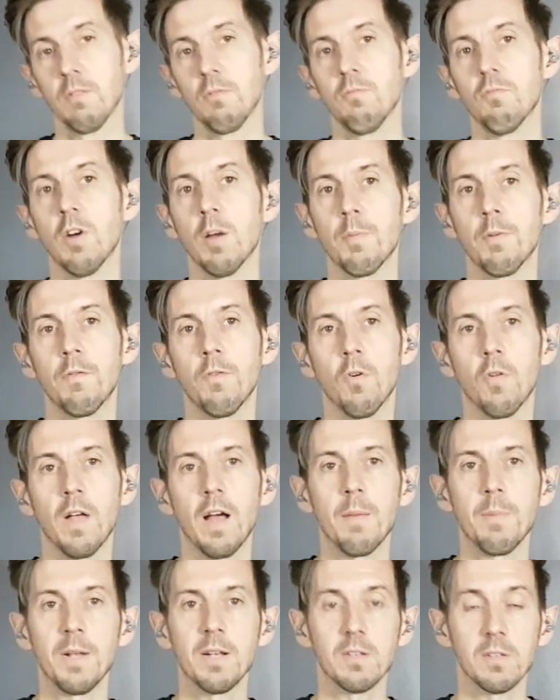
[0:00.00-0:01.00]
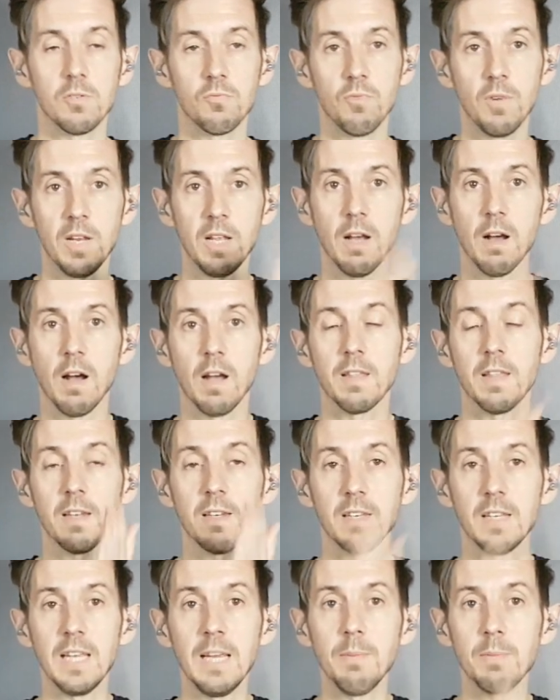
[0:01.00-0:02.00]
right before that, because it's really hard then
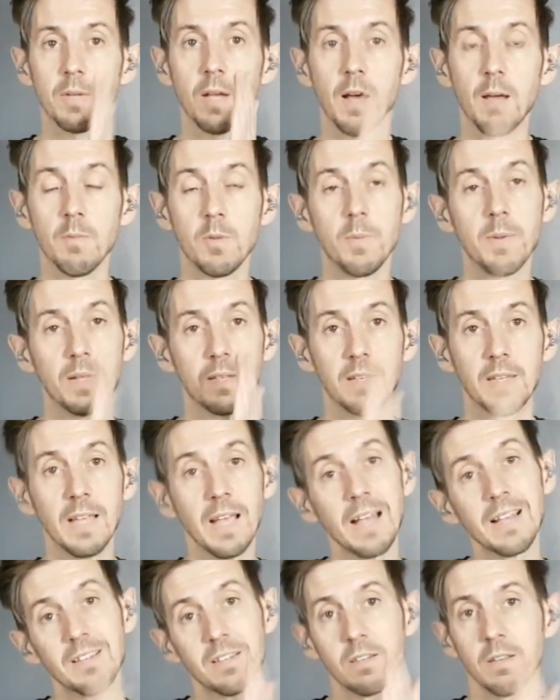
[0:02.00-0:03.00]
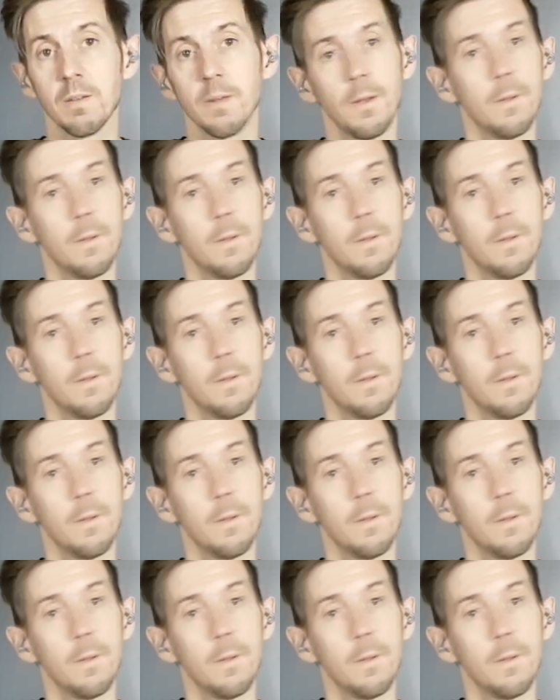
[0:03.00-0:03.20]
to keep time to be able to guess,